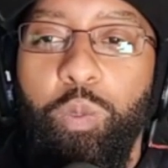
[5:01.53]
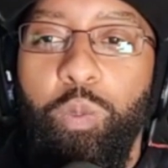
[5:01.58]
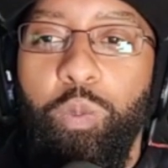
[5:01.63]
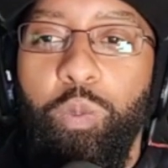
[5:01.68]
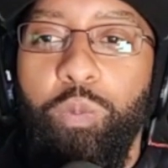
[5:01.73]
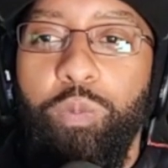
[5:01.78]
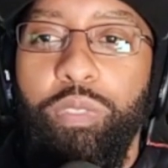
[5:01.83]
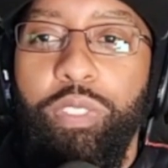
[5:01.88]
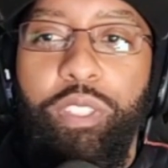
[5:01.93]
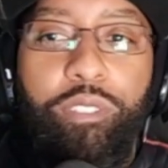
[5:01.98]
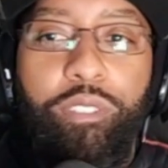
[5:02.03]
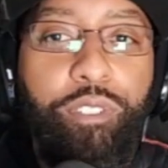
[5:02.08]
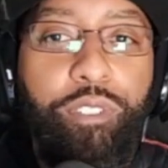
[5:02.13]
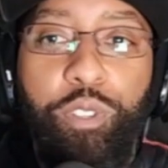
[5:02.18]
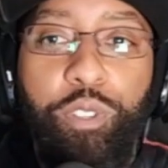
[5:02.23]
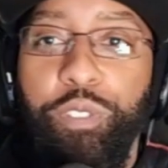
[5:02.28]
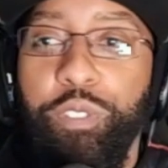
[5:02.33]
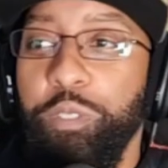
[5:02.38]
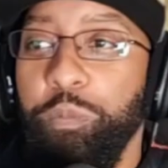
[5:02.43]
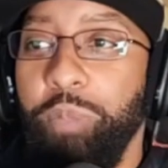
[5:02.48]
the
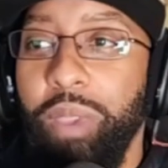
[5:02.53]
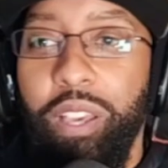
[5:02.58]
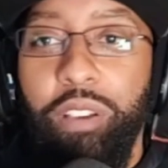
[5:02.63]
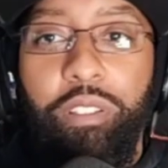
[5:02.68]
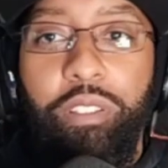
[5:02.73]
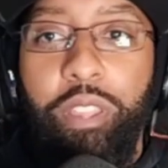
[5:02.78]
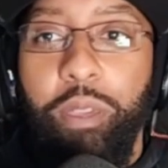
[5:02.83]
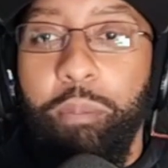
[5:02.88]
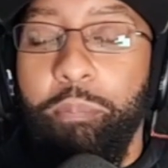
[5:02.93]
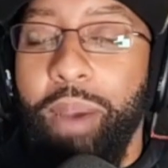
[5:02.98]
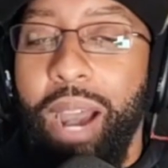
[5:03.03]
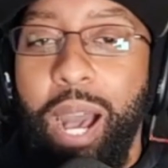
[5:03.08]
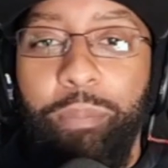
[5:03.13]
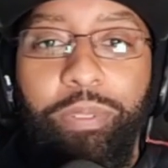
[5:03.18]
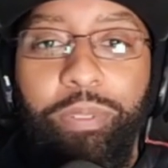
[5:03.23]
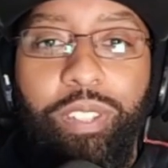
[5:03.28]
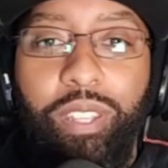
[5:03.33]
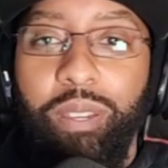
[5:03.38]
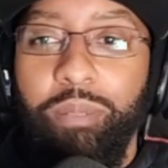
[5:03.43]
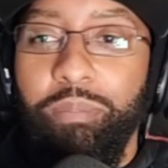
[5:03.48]
first spell that
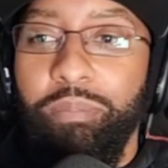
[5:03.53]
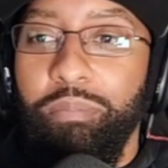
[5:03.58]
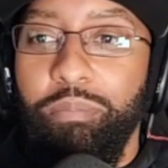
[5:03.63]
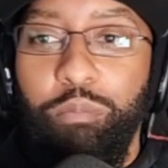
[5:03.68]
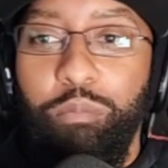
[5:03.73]
pops up when